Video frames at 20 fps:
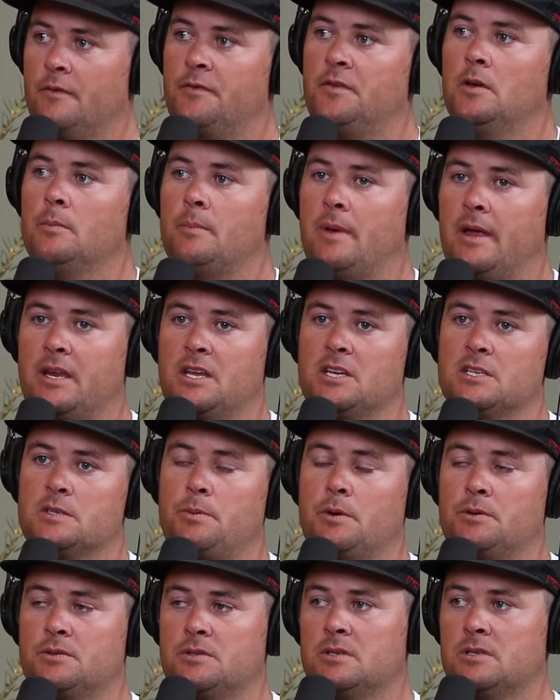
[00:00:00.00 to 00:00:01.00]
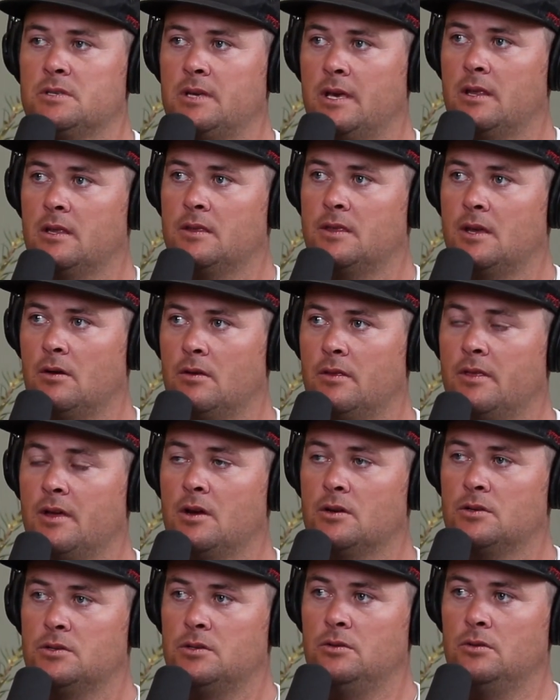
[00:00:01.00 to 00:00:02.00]
A field medic is supposed to say that they're
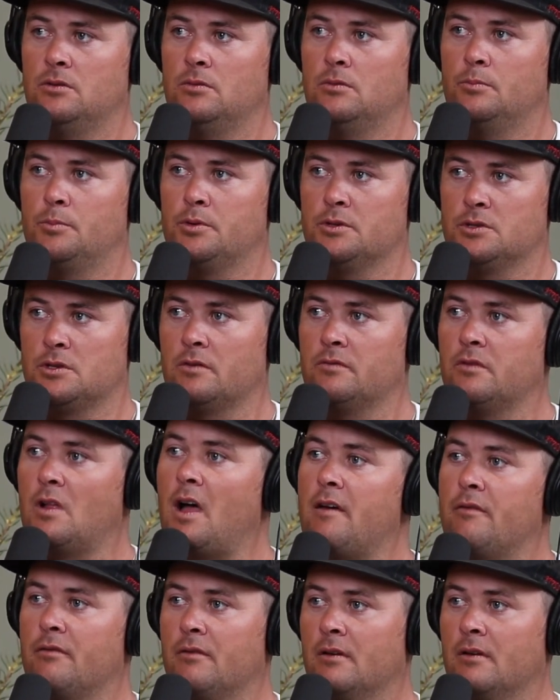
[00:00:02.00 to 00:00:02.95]
there to preserve life.